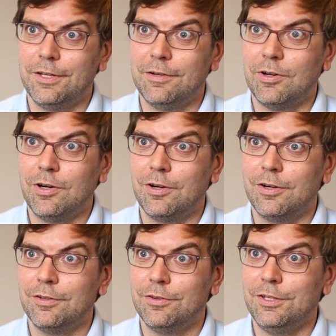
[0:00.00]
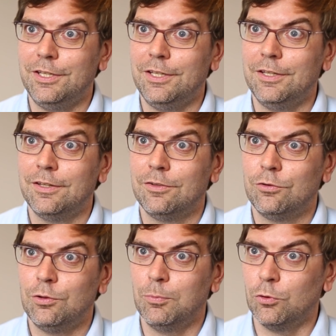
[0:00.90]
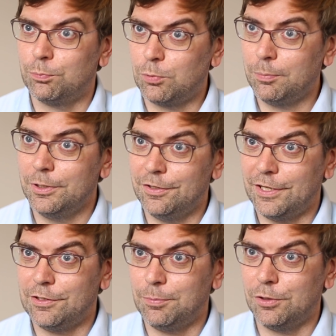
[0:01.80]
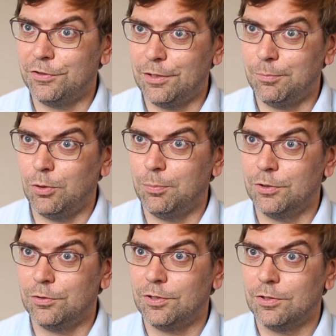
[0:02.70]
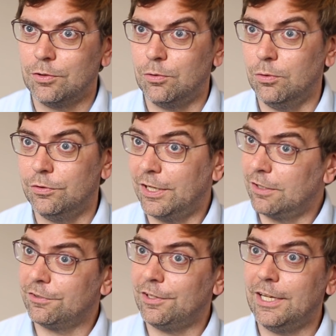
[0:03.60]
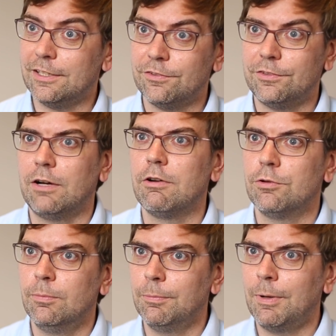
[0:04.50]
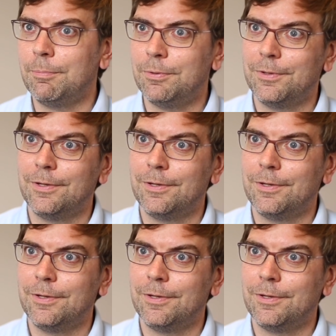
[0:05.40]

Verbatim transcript: There are the two most prominent antibodies at the moment called Darzalex, daratumumab,